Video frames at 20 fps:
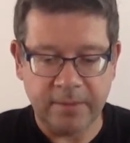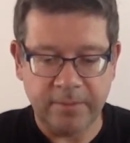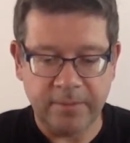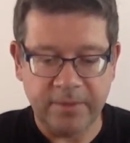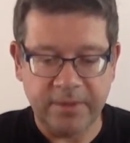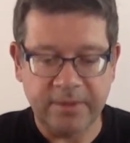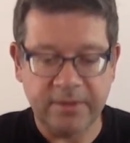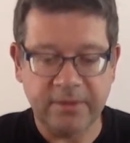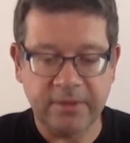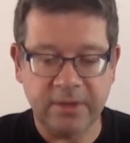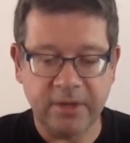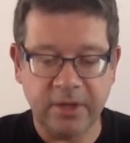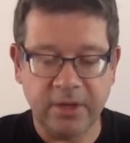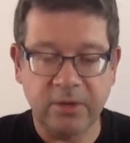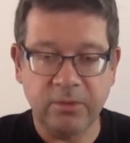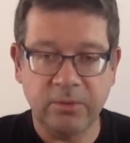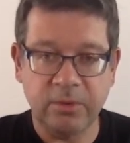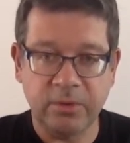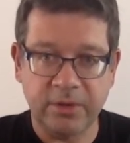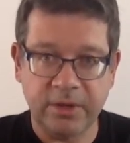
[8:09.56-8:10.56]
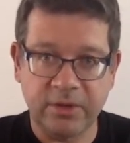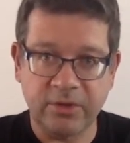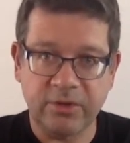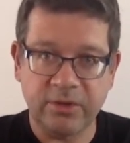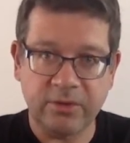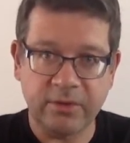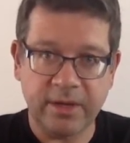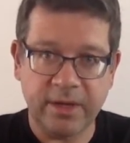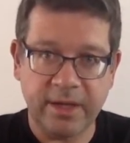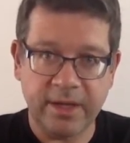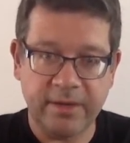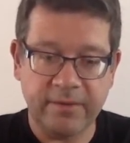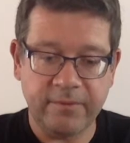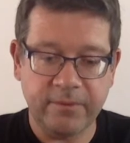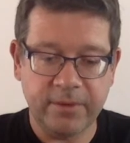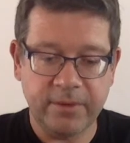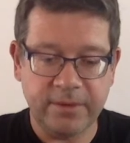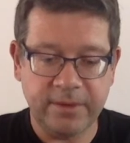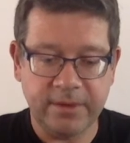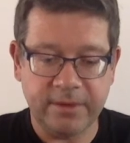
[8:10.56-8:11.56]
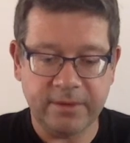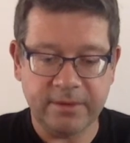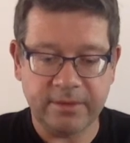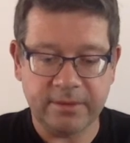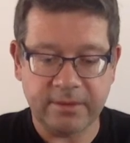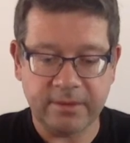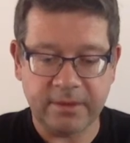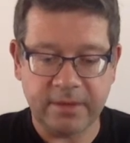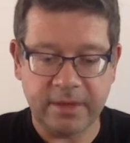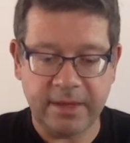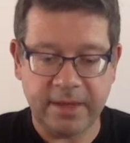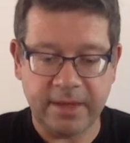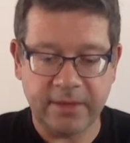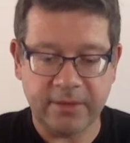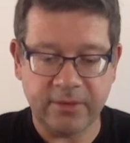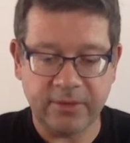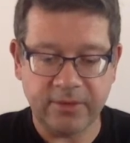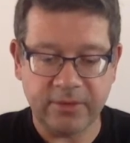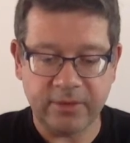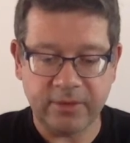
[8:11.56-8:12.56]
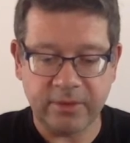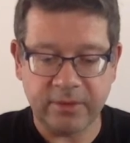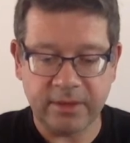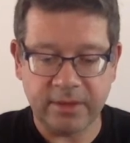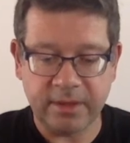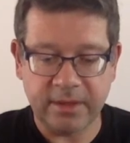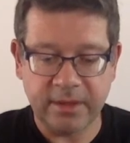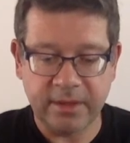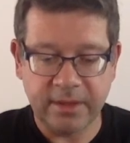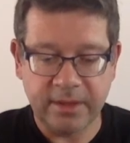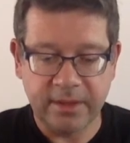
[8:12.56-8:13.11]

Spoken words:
This is the only real issue I have with this hand controller,